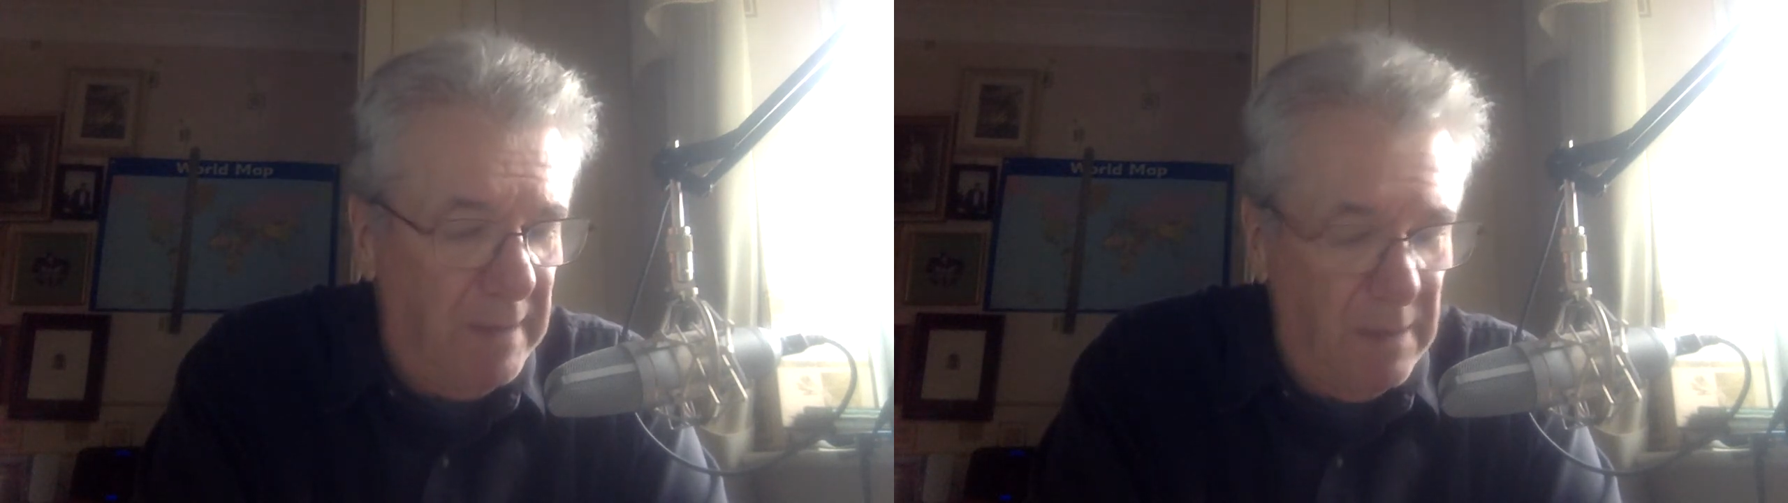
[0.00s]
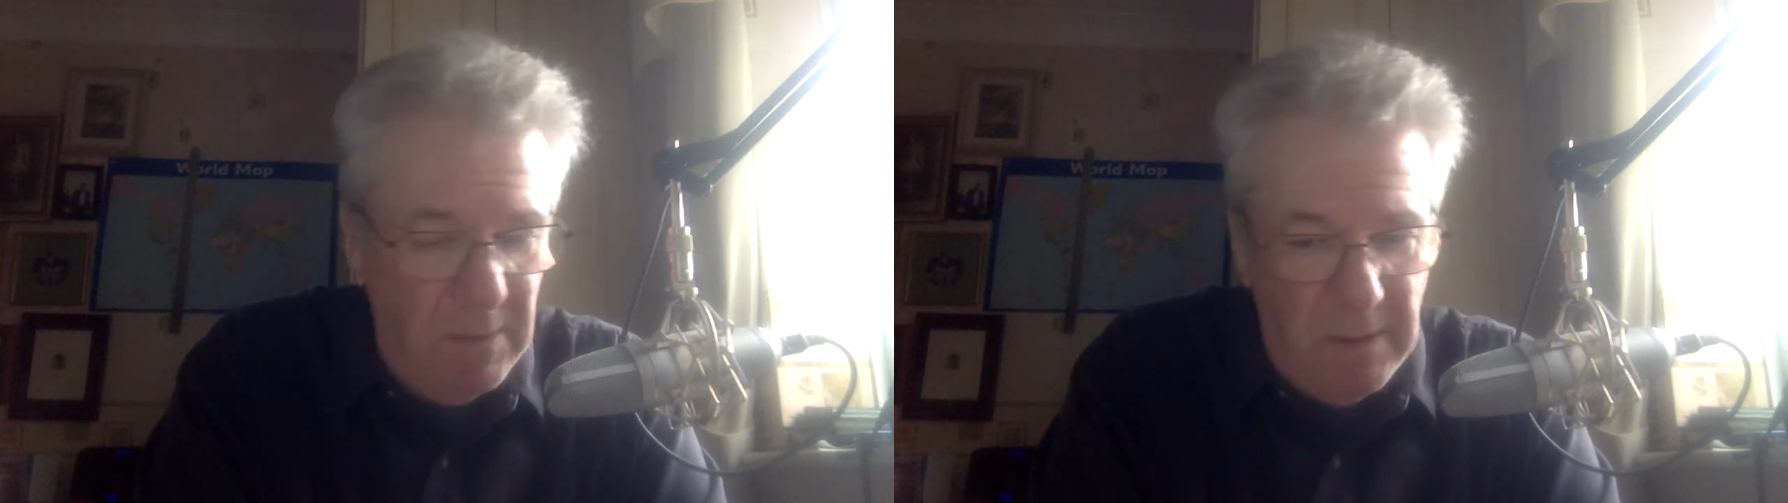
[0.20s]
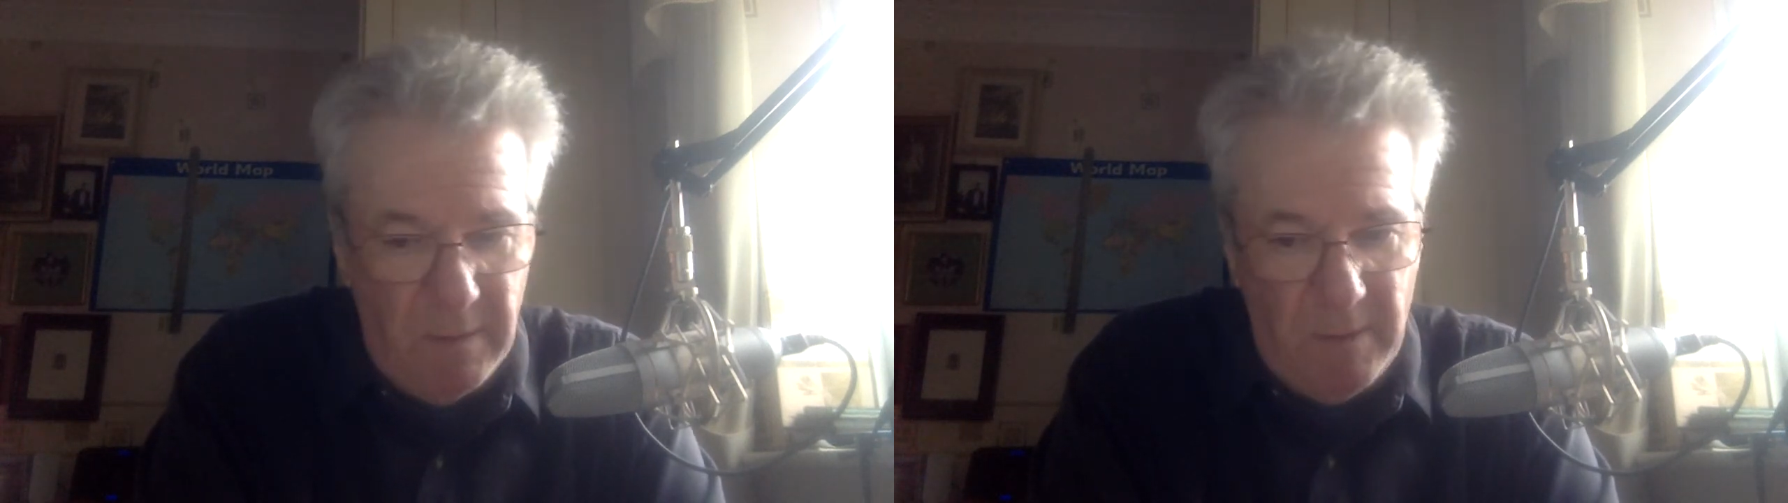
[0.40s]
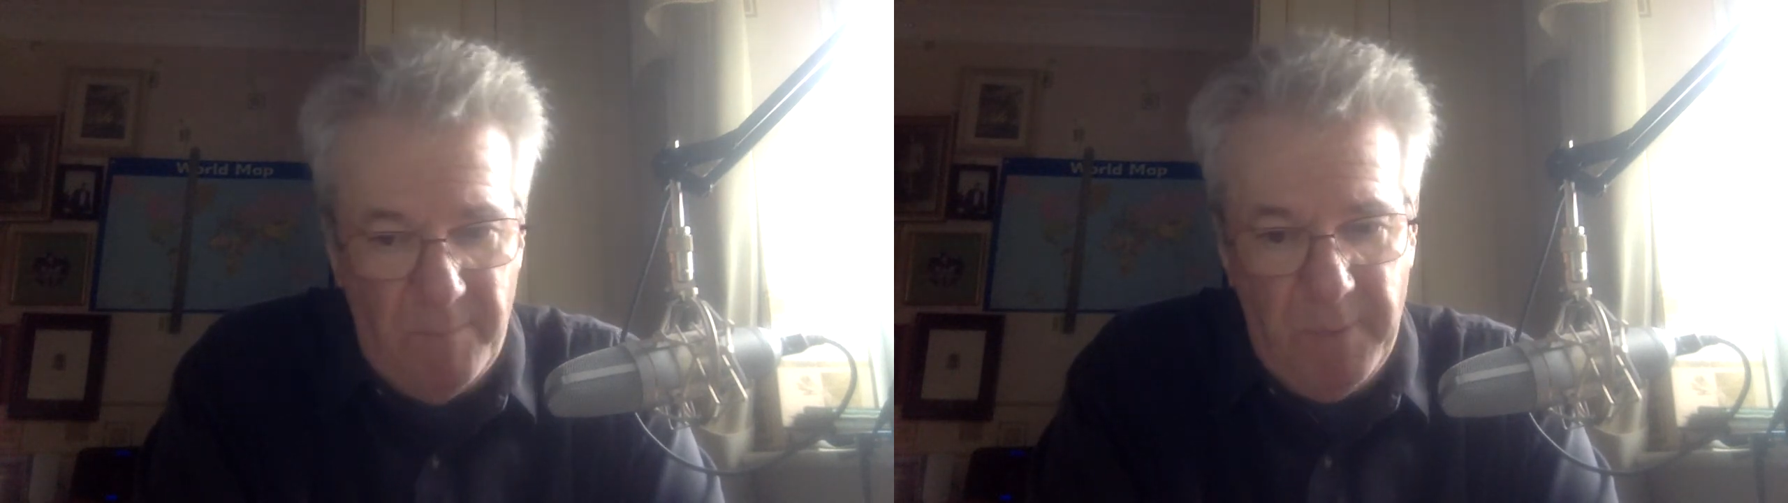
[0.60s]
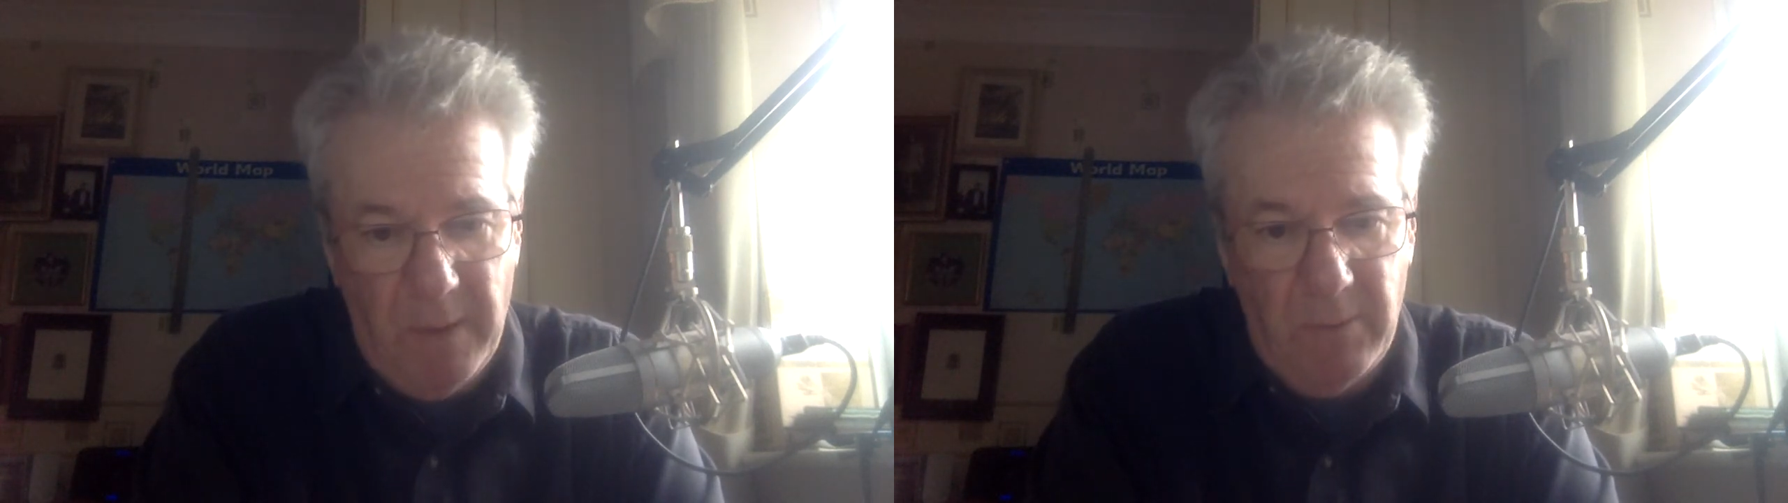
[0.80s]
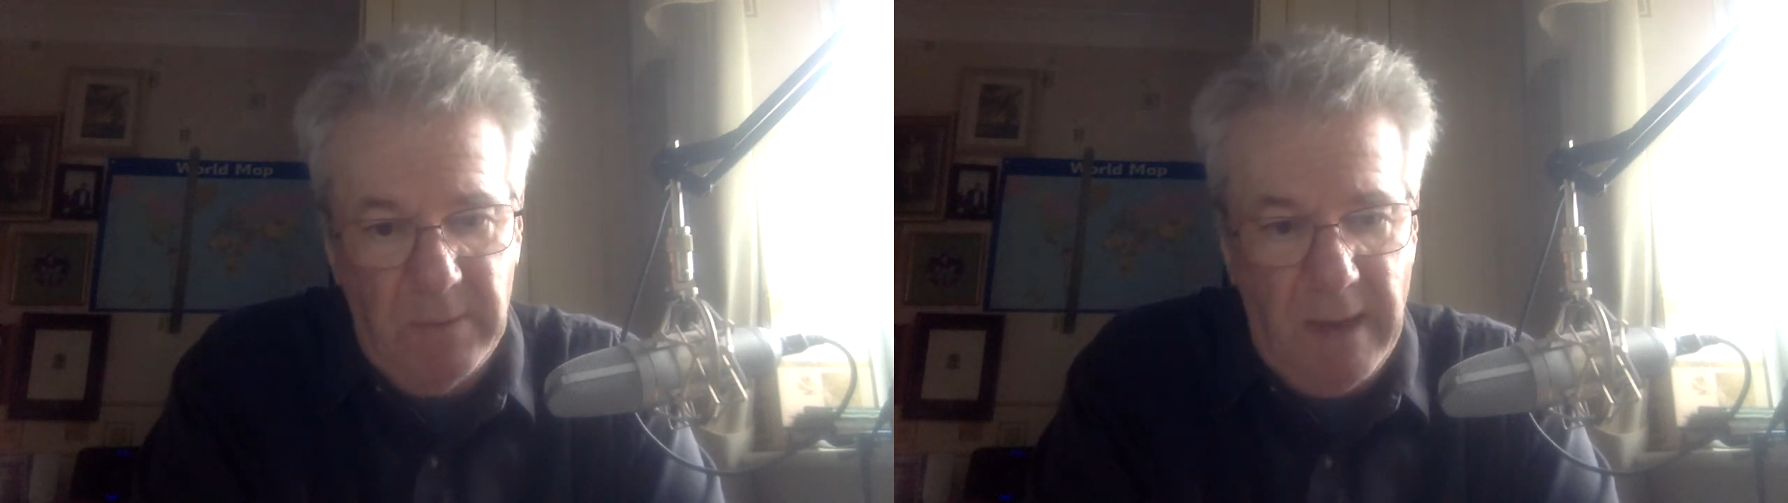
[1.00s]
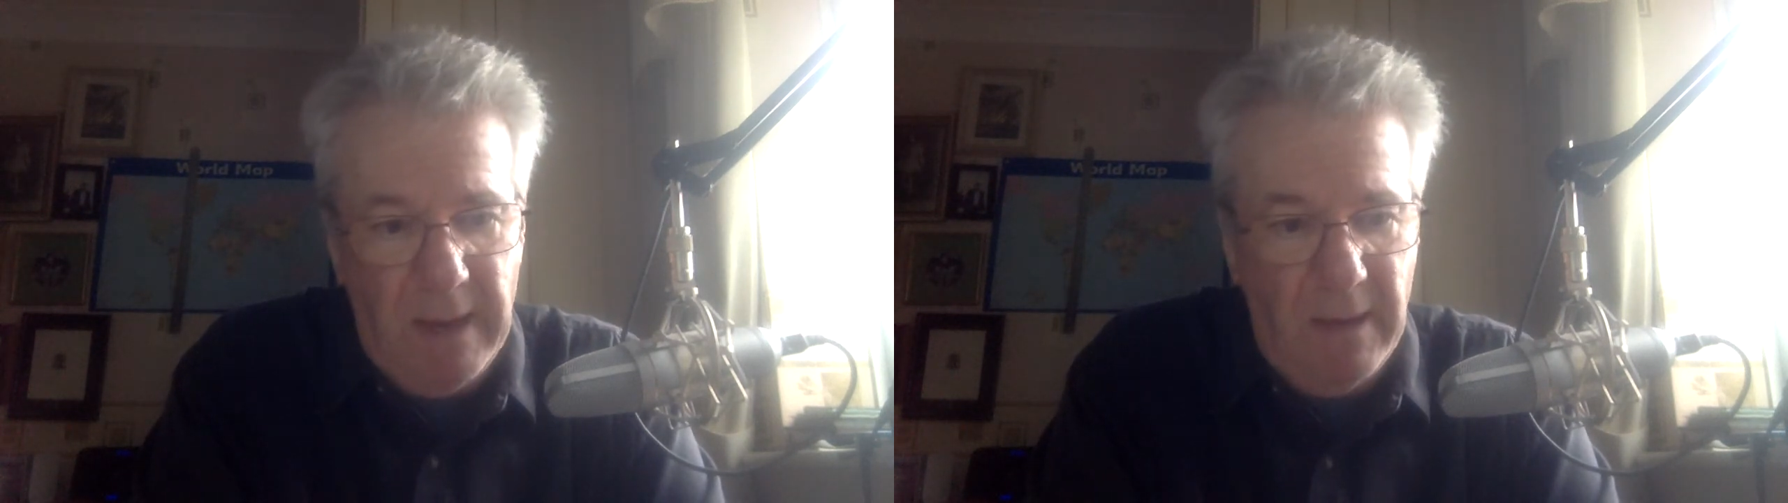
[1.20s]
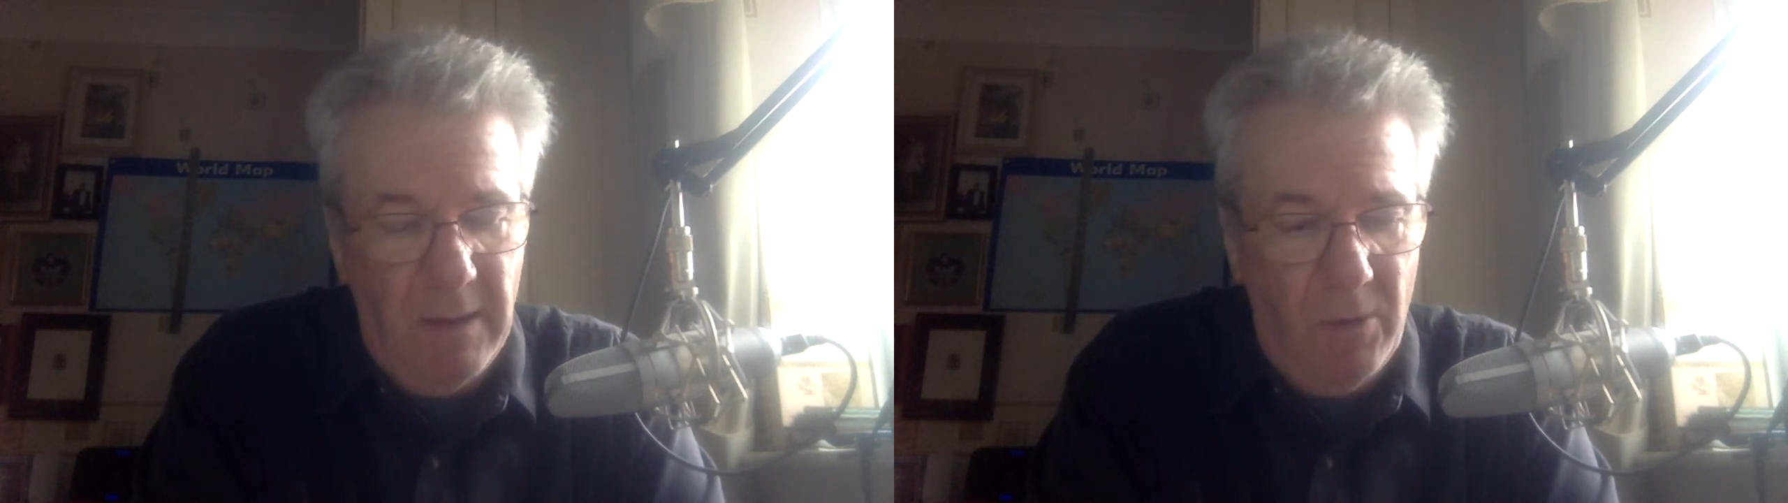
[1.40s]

use of the building,